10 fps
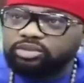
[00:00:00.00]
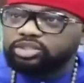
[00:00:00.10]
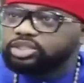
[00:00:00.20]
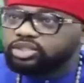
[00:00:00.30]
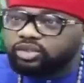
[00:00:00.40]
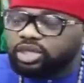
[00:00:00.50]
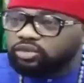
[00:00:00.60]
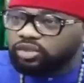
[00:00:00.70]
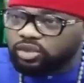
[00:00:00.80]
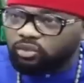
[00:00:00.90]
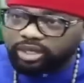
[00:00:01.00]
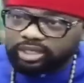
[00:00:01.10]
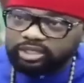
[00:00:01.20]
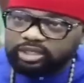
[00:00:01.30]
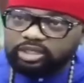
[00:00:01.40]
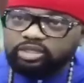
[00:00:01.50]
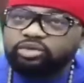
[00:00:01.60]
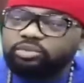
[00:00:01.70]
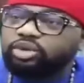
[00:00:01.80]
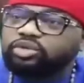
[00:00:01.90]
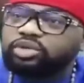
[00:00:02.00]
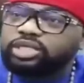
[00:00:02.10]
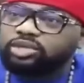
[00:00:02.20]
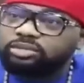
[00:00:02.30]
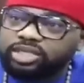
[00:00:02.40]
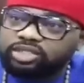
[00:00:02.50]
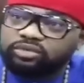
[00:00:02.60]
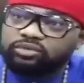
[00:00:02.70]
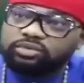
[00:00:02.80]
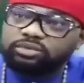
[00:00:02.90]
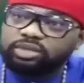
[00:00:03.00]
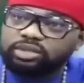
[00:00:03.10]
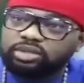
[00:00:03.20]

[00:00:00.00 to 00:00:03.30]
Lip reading: But you are the only one. You bought all their nomination form.